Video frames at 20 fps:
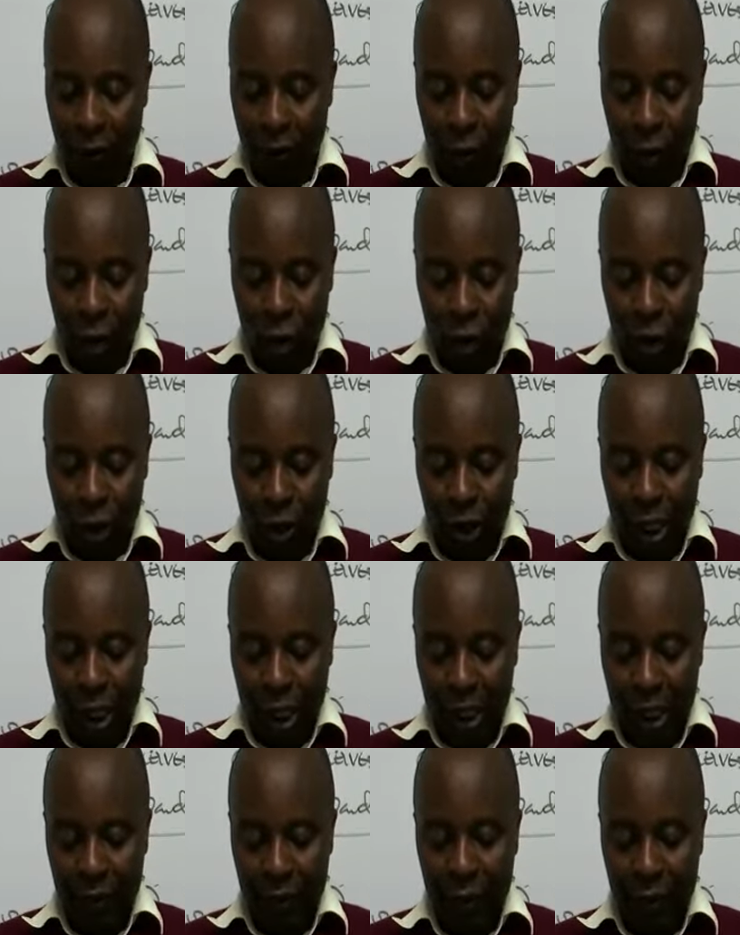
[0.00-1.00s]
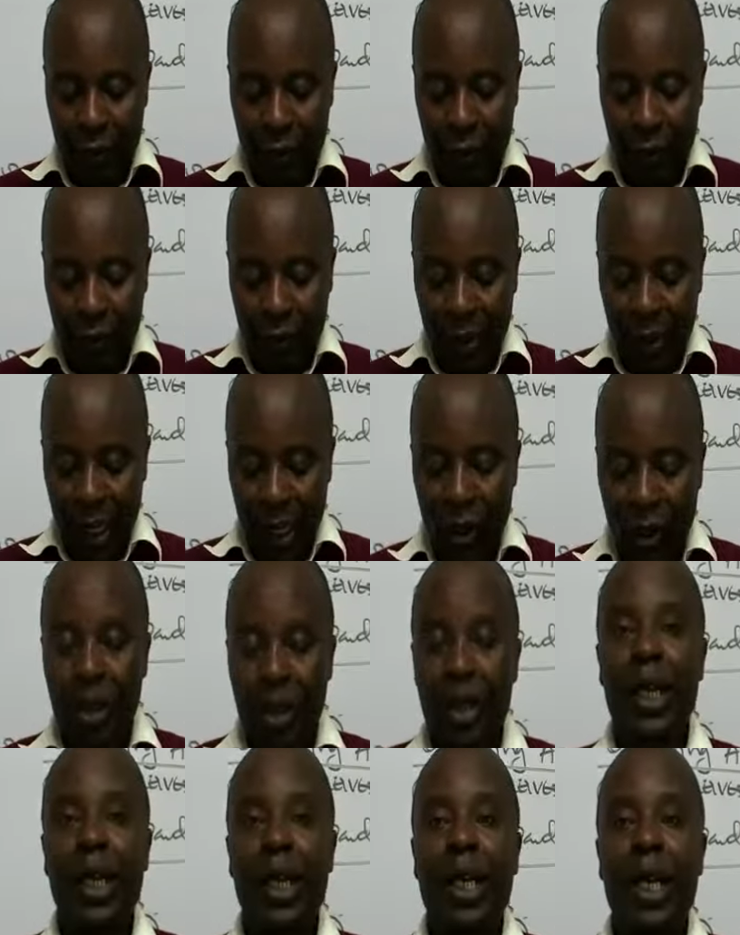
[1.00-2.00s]
for shilling 750
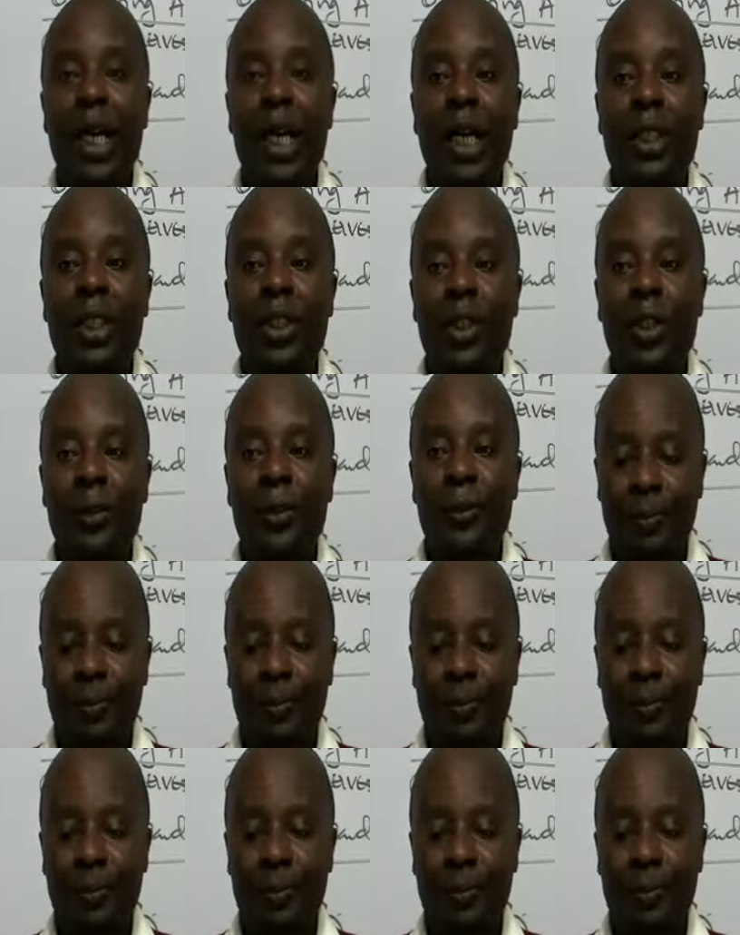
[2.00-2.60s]
million in cash.